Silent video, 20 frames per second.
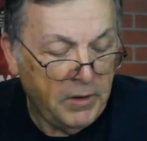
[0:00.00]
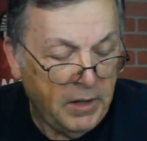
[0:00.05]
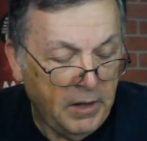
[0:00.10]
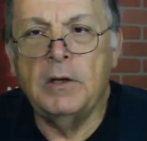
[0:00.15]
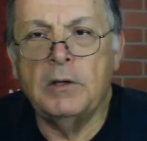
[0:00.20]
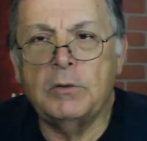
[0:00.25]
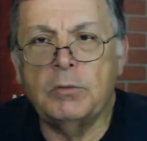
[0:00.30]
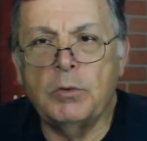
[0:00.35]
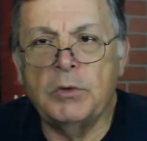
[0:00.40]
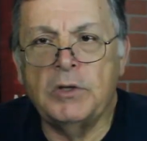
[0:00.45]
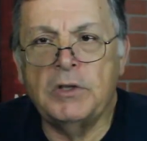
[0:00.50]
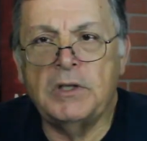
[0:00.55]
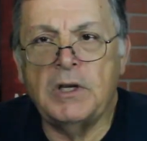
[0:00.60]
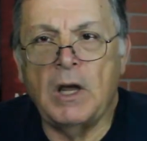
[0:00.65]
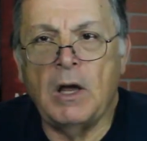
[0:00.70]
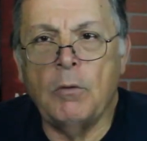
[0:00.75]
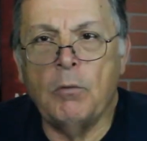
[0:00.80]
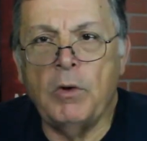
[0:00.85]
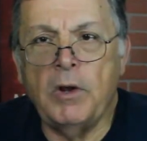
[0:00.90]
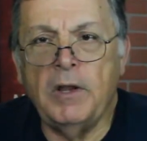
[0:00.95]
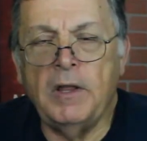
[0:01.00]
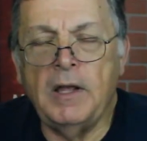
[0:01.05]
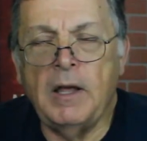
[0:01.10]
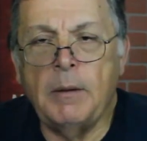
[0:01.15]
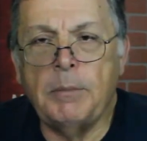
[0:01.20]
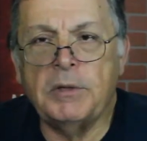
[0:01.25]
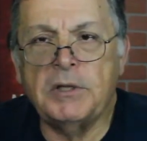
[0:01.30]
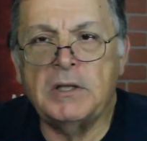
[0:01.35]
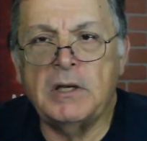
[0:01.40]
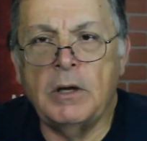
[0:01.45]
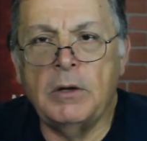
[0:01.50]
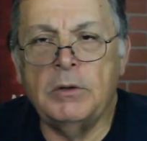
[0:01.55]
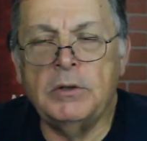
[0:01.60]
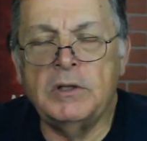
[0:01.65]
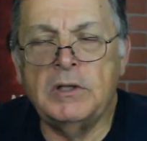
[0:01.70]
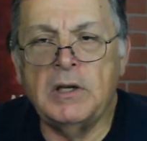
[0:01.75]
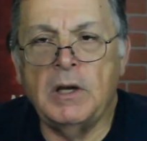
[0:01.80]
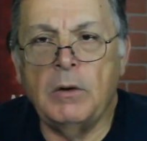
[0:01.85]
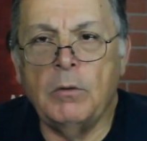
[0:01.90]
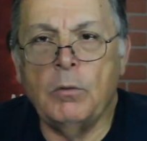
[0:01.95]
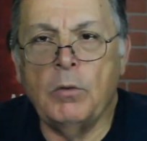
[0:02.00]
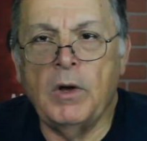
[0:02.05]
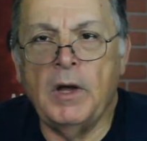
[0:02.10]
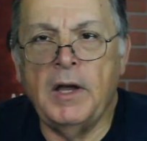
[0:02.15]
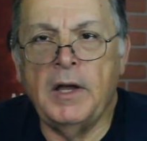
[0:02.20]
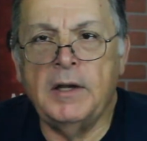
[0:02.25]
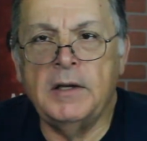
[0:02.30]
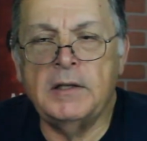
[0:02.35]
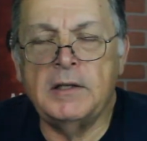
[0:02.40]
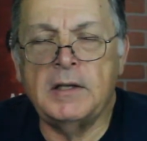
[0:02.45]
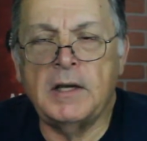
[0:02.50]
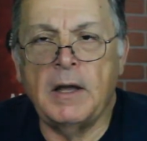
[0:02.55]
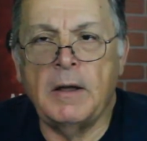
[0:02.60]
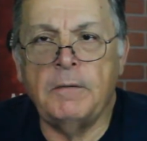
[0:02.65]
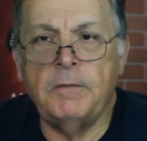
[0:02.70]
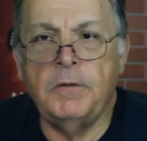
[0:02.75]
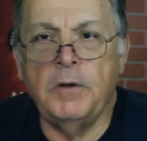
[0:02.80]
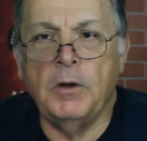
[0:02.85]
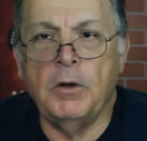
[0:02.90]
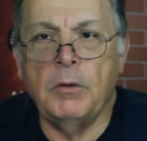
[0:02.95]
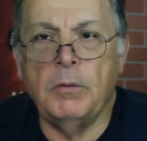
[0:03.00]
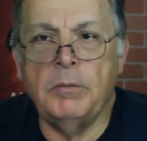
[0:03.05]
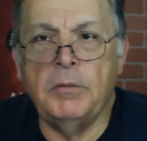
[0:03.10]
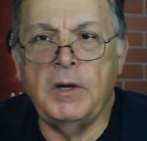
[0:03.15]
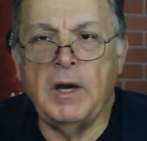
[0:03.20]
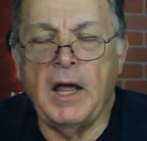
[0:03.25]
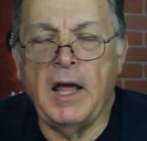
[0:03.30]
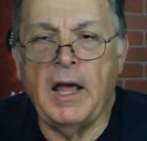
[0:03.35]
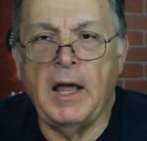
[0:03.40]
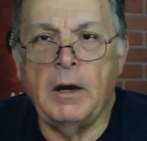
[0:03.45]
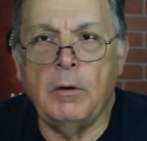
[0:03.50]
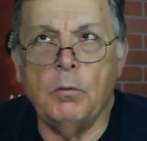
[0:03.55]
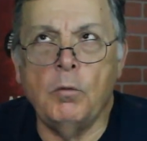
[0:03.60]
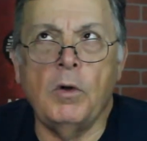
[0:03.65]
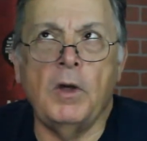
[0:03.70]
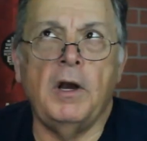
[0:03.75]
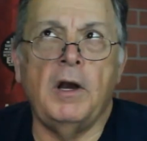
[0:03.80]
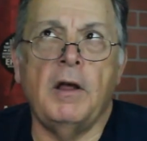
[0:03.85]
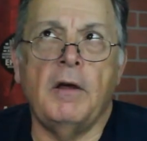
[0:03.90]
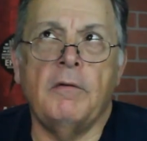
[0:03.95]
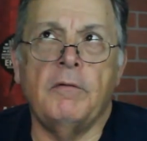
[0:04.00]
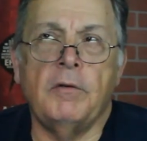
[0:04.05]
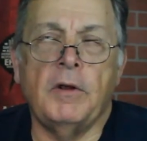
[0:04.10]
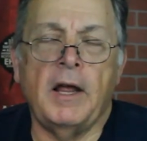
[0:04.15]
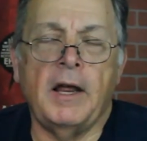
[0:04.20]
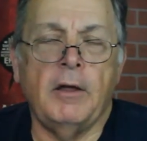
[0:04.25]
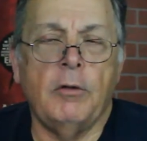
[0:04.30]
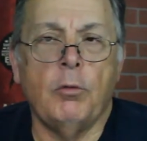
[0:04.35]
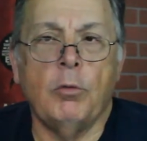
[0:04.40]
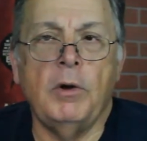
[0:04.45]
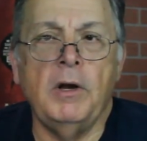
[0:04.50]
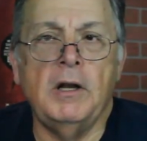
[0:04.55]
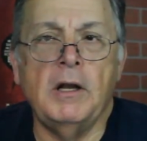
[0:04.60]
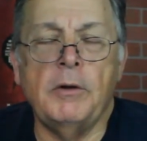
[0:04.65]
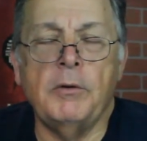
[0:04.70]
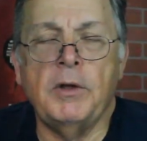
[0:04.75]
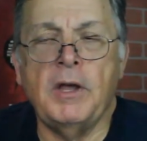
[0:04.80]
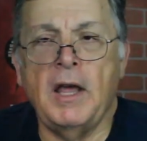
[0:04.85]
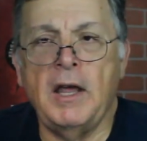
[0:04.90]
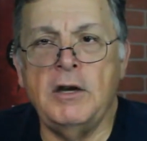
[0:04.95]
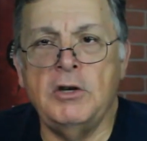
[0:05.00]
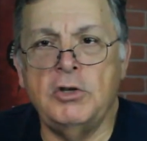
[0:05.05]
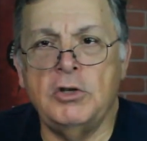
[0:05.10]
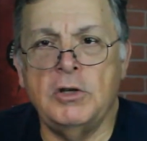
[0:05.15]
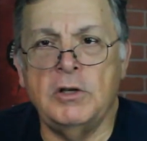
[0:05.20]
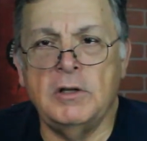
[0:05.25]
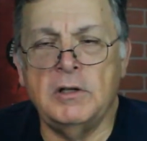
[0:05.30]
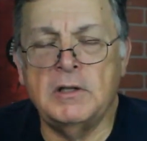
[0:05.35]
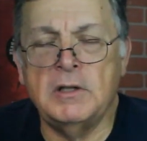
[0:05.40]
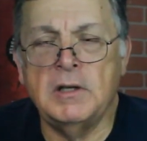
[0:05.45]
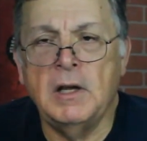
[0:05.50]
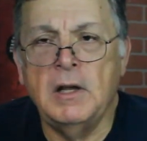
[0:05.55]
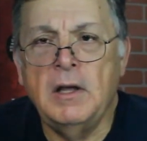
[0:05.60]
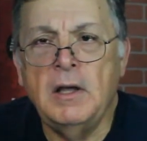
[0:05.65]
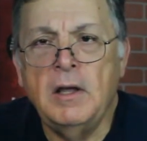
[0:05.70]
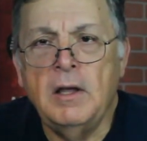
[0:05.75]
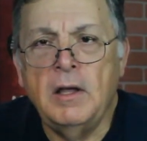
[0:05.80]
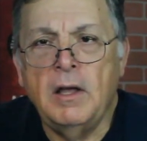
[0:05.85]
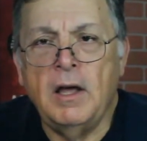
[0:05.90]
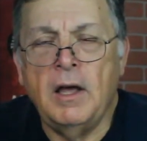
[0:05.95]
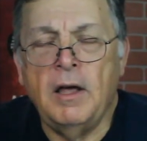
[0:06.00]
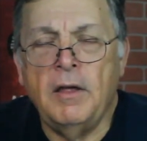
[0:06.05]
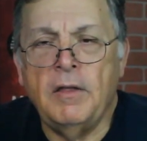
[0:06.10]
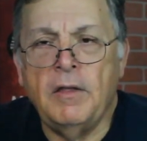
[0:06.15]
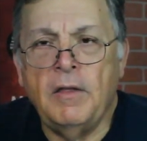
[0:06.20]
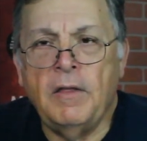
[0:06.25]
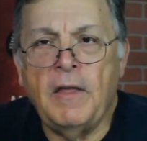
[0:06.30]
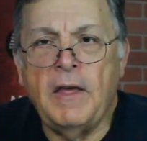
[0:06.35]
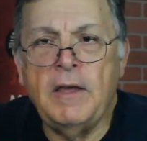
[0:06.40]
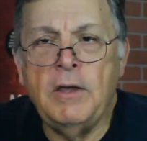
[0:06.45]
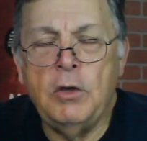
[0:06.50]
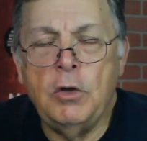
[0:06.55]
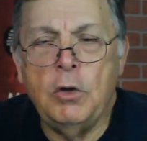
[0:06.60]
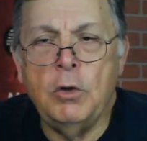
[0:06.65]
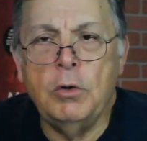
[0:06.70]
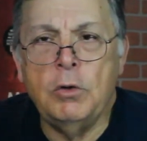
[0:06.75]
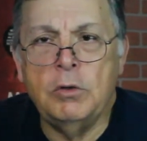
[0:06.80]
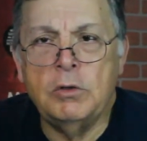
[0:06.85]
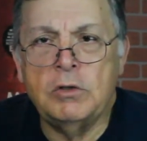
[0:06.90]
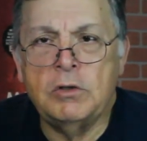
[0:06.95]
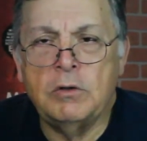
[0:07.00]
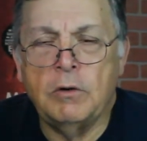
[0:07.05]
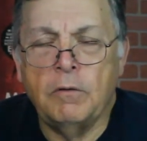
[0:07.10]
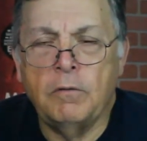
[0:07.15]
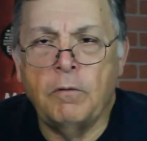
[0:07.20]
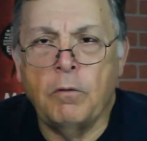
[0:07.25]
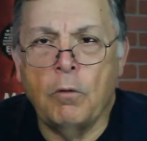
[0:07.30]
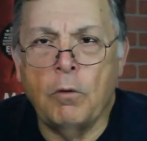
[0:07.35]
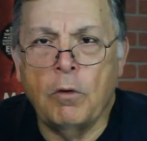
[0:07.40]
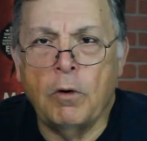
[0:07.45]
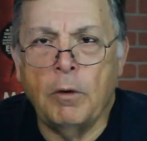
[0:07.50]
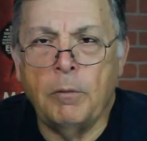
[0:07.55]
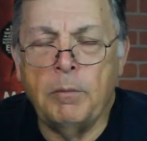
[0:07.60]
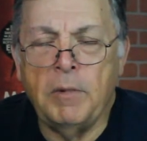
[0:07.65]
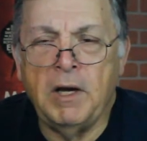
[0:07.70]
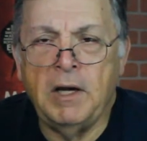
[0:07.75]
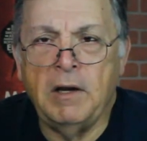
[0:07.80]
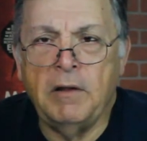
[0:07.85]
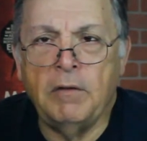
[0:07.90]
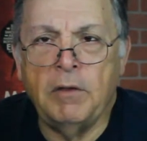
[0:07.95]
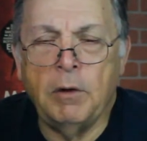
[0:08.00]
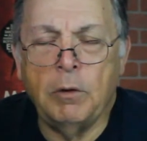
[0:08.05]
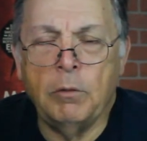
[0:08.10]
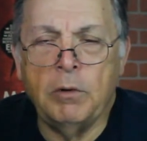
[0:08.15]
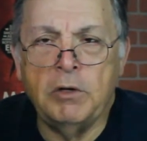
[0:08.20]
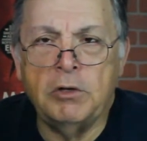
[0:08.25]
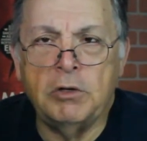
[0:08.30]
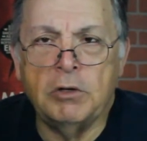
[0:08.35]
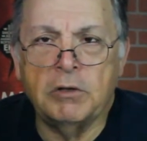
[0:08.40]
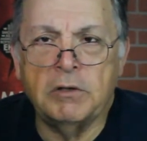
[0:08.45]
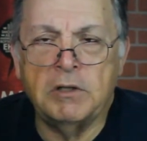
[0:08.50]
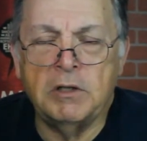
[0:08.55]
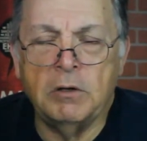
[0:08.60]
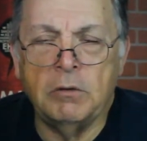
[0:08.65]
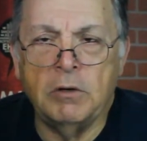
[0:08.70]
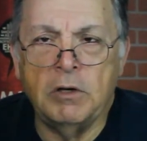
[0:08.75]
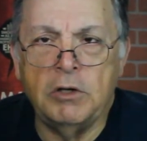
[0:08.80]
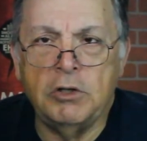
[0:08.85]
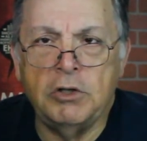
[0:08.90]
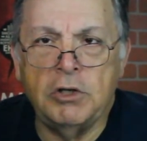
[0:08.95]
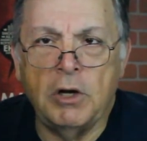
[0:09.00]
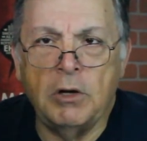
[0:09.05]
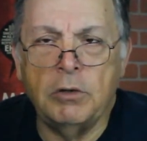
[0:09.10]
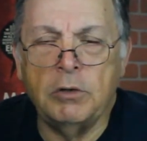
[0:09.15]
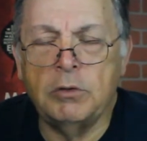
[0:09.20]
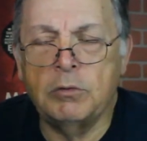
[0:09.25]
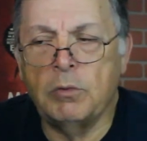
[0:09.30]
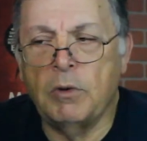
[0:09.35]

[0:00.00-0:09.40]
This was one of the episodes that was filmed at one of like 3 locations that they used for many of the original series shows.